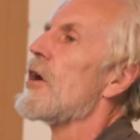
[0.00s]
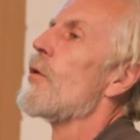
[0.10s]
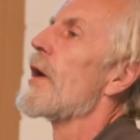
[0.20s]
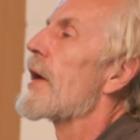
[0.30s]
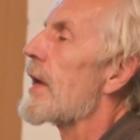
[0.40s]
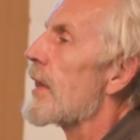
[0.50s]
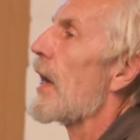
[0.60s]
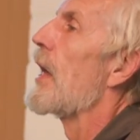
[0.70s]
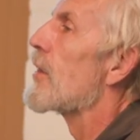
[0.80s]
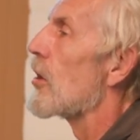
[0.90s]
grow again,
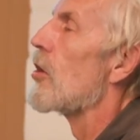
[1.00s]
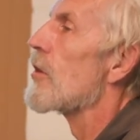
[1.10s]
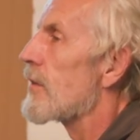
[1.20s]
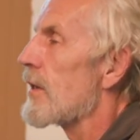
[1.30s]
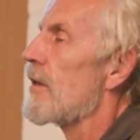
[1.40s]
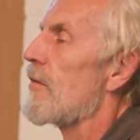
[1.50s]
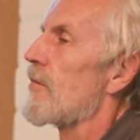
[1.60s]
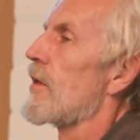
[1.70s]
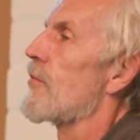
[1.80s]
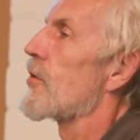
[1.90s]
and the whole thing is
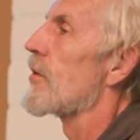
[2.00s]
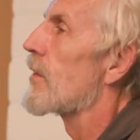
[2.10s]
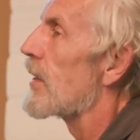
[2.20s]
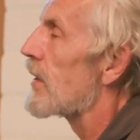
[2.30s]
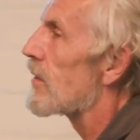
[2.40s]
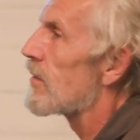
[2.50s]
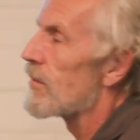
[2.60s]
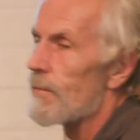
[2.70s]
self-contained.